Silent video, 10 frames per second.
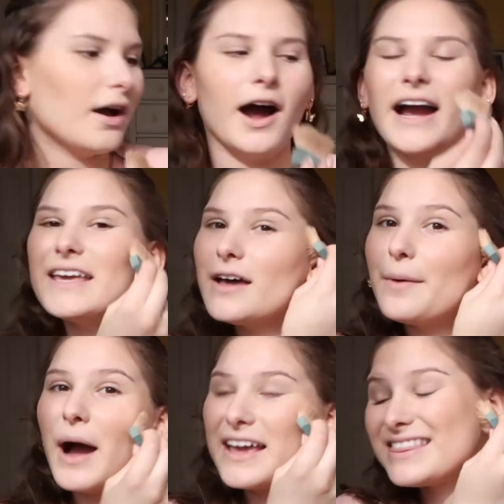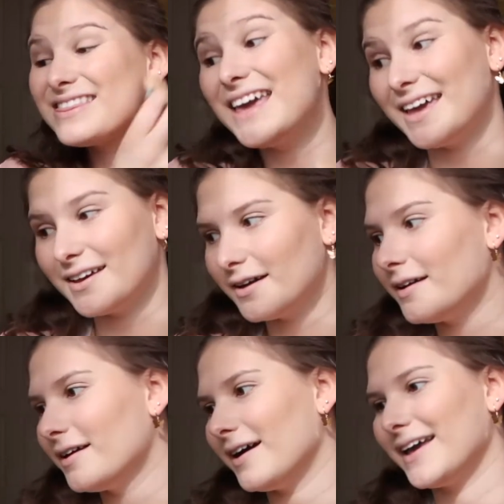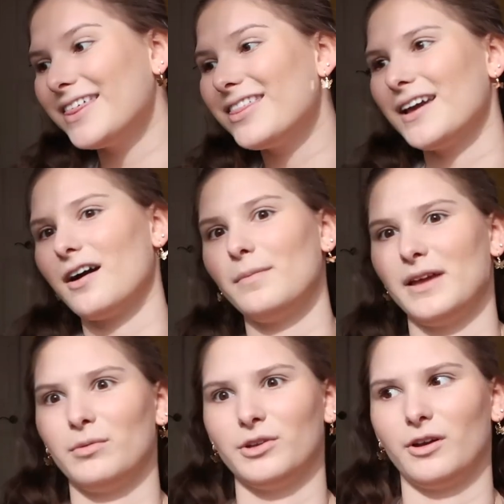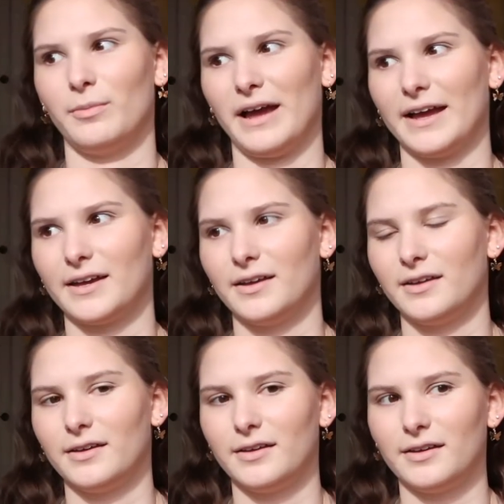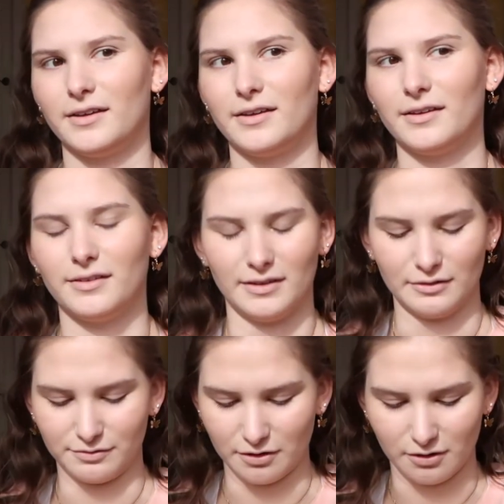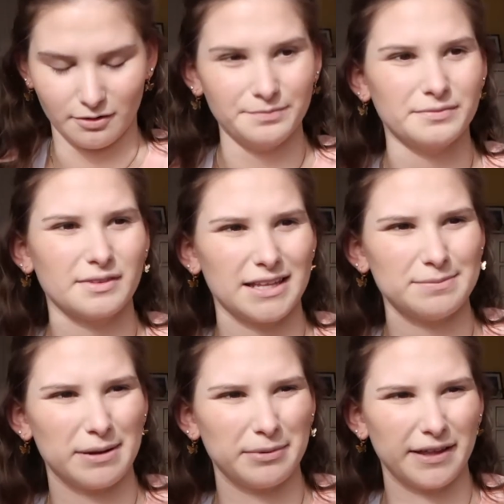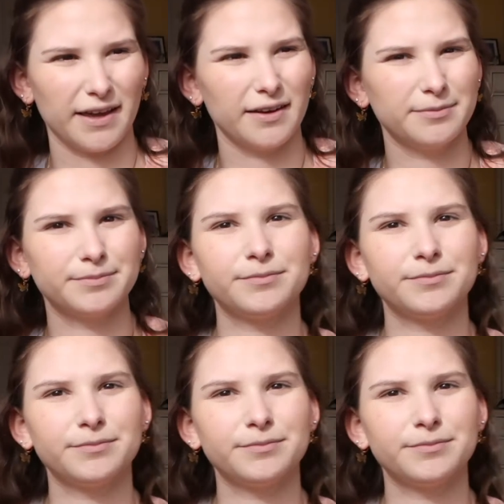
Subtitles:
I think I'll be able to go back in the fall. That's my plan.